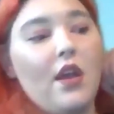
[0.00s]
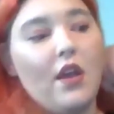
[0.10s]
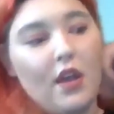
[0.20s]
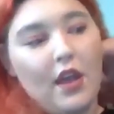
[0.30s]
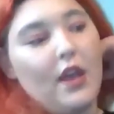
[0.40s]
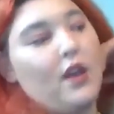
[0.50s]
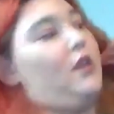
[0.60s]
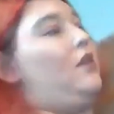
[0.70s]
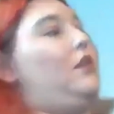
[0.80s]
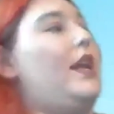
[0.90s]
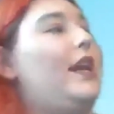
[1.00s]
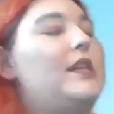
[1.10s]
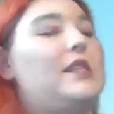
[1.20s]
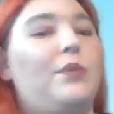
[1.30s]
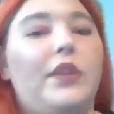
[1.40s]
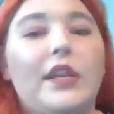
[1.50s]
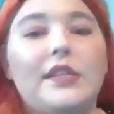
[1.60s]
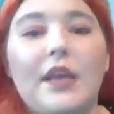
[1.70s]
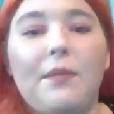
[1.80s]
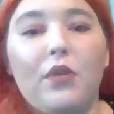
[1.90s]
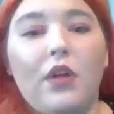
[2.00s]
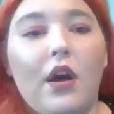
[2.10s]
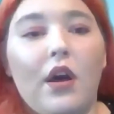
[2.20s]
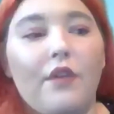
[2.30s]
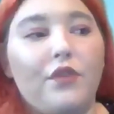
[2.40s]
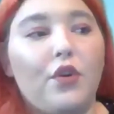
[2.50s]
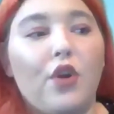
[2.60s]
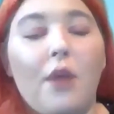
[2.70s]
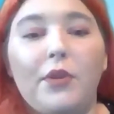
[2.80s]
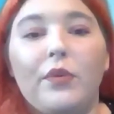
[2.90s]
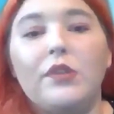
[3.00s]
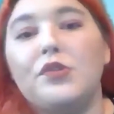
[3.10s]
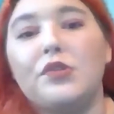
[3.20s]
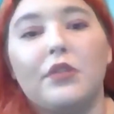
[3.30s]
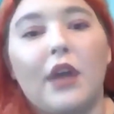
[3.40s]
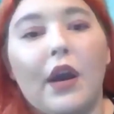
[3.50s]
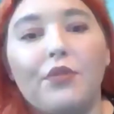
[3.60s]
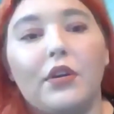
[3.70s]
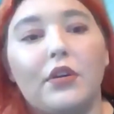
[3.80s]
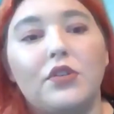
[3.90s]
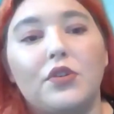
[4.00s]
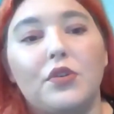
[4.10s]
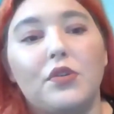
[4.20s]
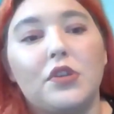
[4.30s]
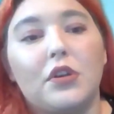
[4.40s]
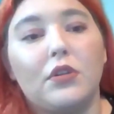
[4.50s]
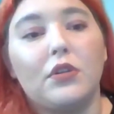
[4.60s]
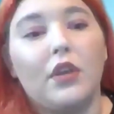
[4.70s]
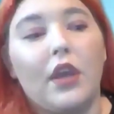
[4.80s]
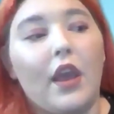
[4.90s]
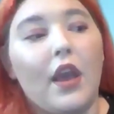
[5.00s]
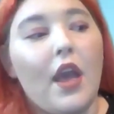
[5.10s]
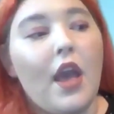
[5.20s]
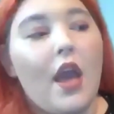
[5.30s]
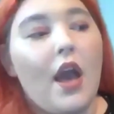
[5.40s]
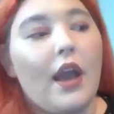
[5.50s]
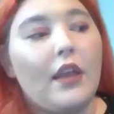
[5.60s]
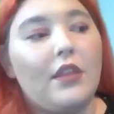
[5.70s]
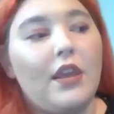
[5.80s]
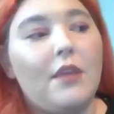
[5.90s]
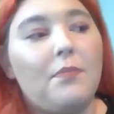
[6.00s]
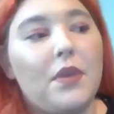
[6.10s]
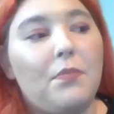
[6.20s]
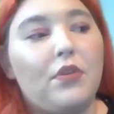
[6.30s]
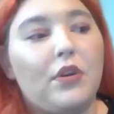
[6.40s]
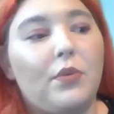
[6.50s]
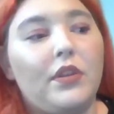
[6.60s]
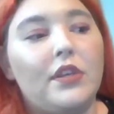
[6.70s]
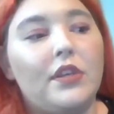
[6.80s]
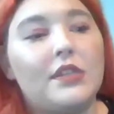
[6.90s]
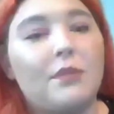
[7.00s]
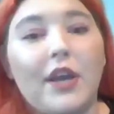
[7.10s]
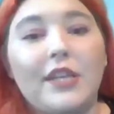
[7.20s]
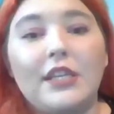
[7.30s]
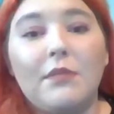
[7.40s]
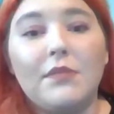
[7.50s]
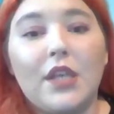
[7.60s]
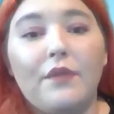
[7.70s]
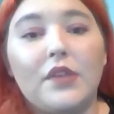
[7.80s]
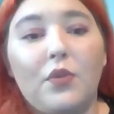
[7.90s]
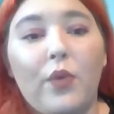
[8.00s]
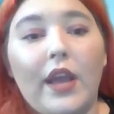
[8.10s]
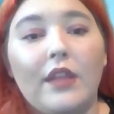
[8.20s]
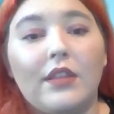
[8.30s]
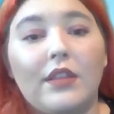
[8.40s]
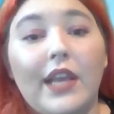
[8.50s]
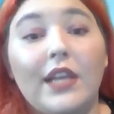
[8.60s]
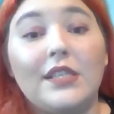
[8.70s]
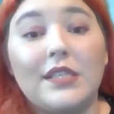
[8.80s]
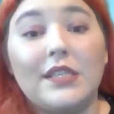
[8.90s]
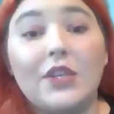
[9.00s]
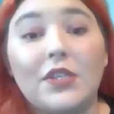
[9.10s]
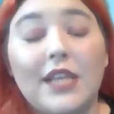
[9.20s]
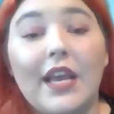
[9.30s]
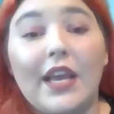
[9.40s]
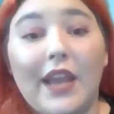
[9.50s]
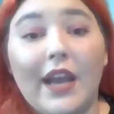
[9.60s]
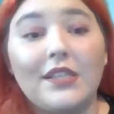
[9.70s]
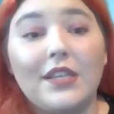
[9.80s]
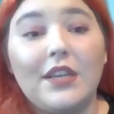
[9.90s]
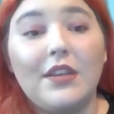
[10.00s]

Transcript: And like I said, with the example of you don't know how many resources are out there until you start looking, I think people are really surprising themselves in a way that they can still stay connected.